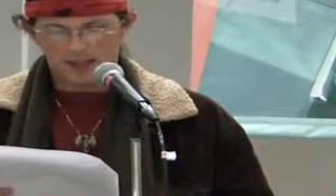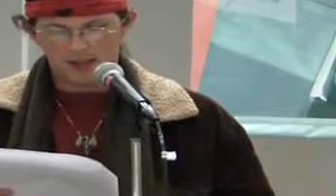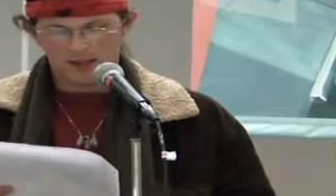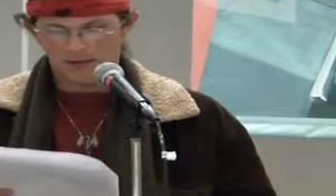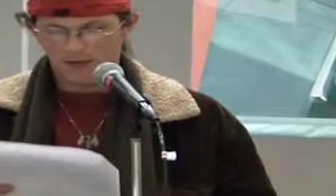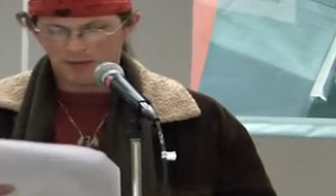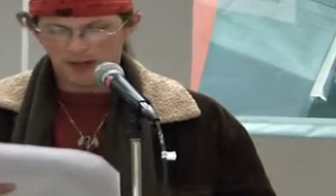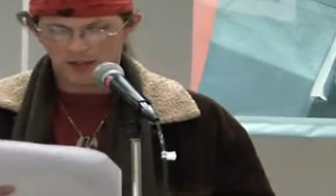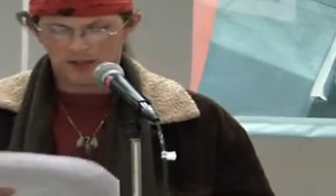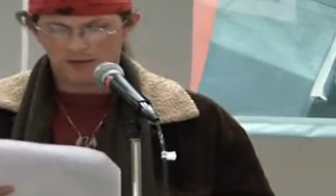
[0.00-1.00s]
She's
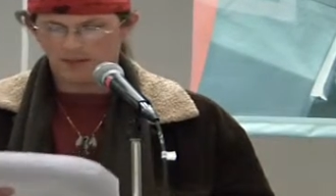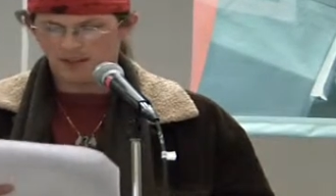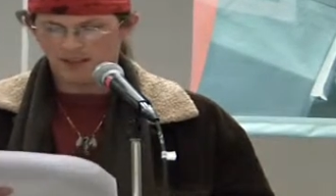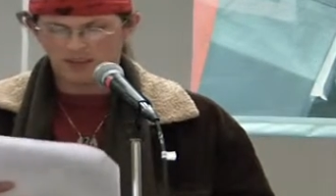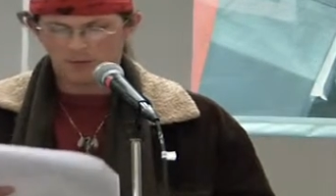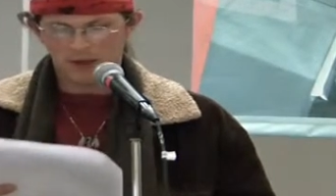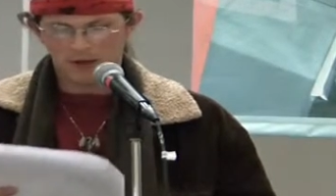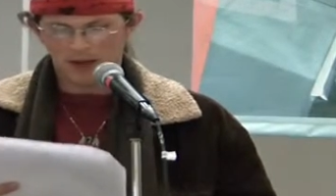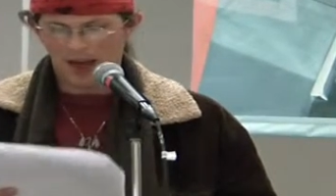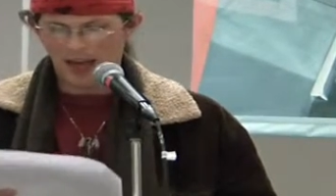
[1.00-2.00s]
special to me. Sis'll be
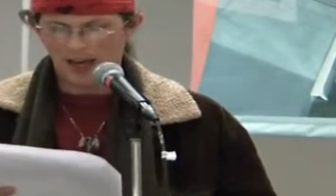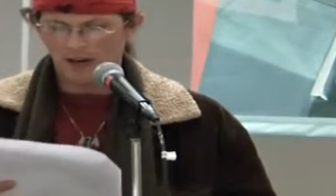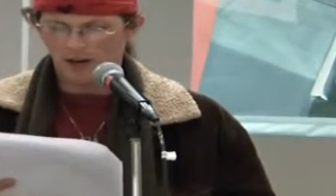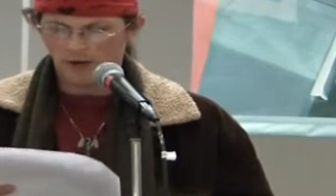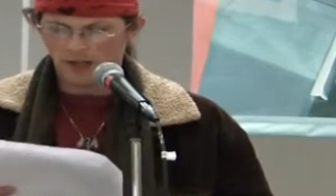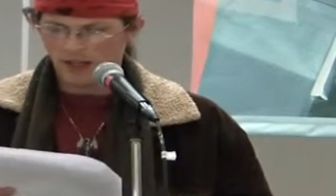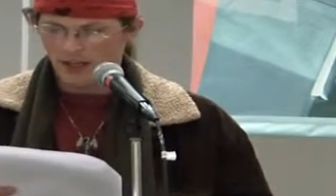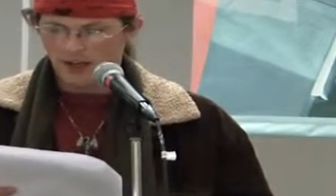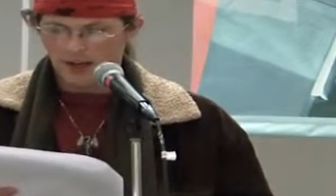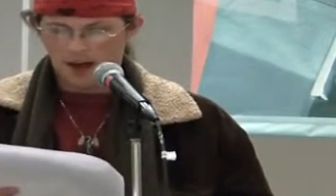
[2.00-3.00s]
okay, I know it.
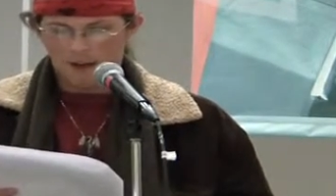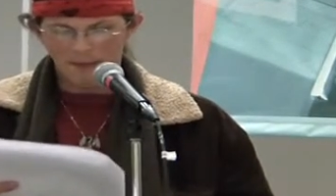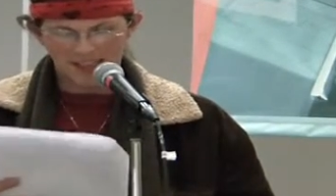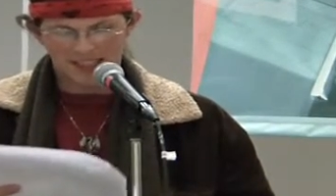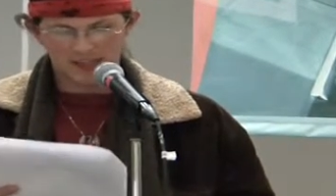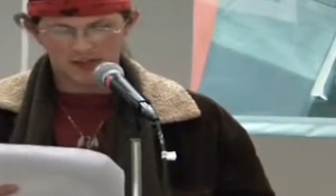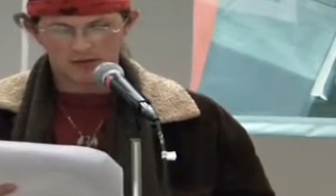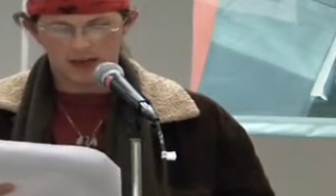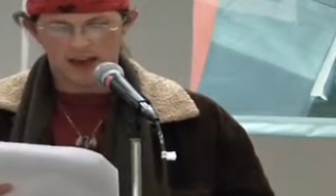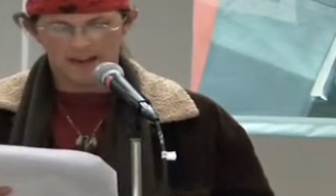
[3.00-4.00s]
I make Sis
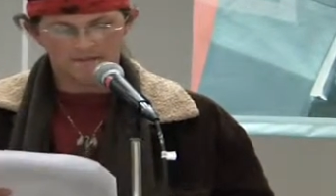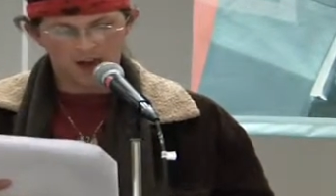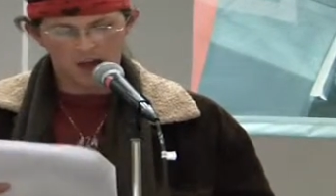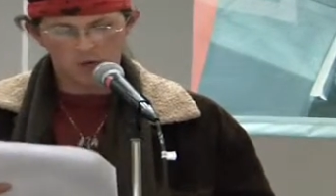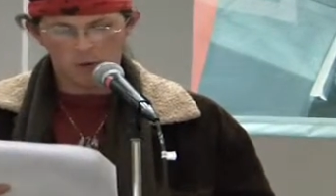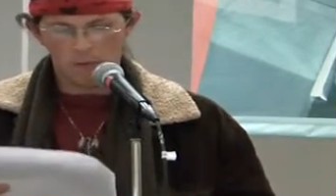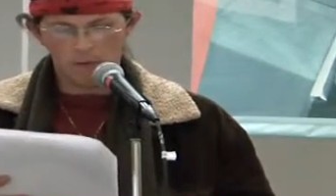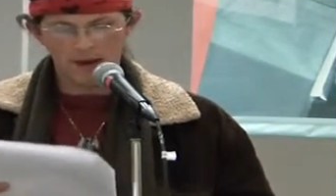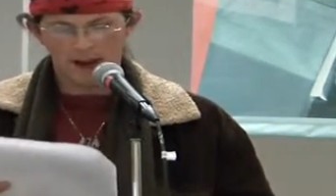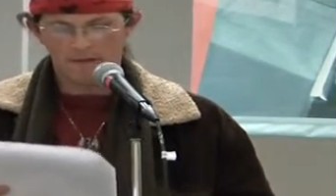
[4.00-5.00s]
okay, and Father won't
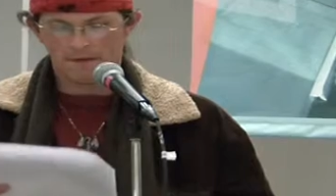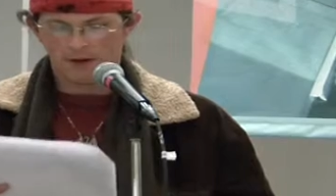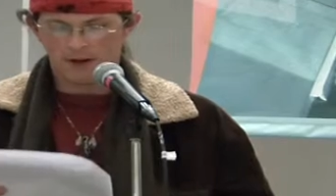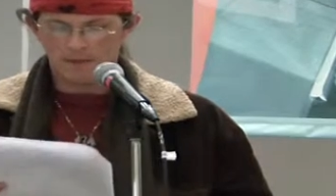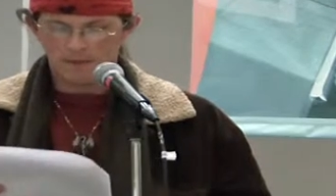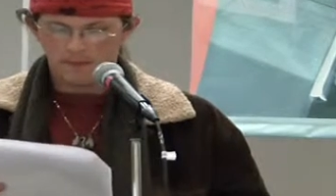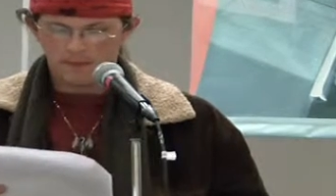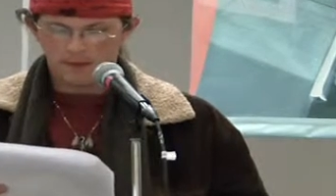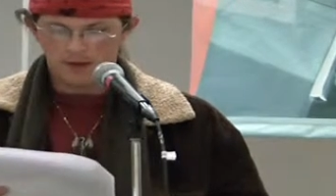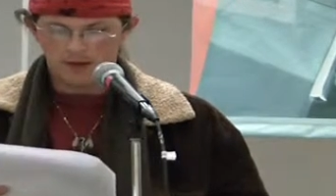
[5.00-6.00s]
put me out for it.
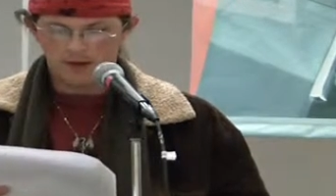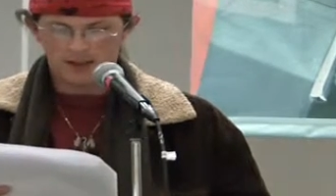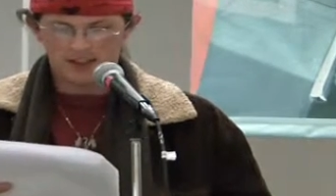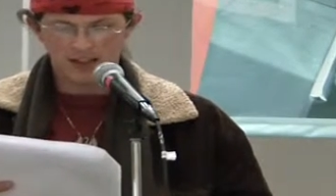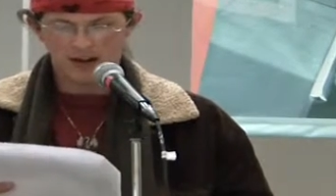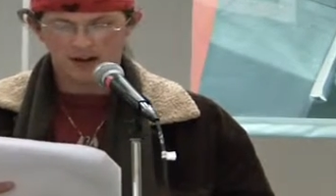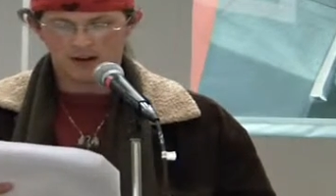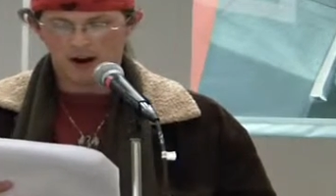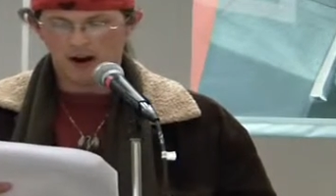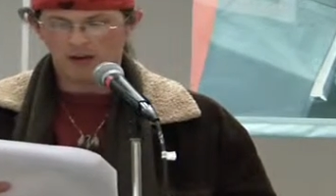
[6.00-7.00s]
He stared at
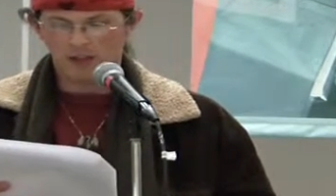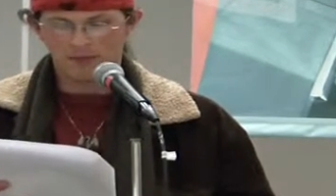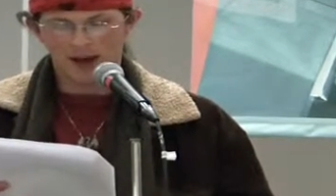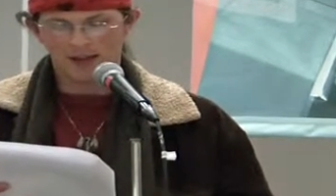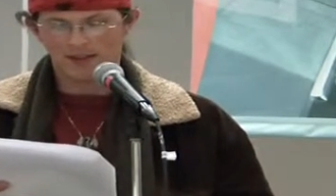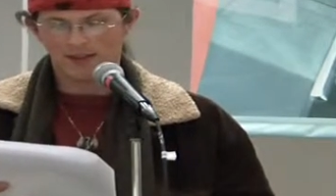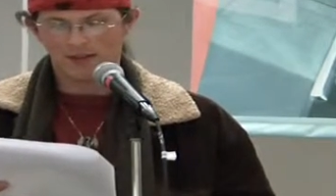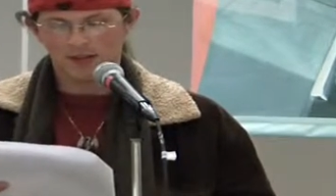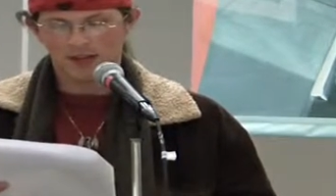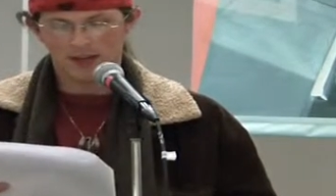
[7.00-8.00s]
her hard as she passed the
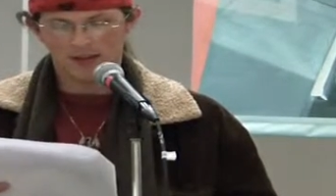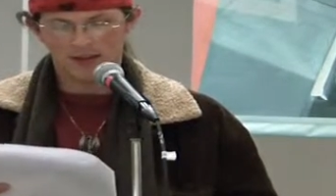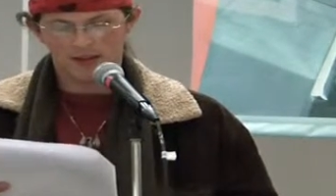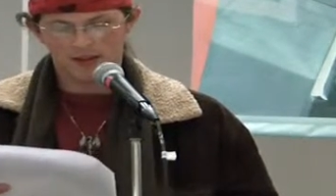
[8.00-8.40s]
door again.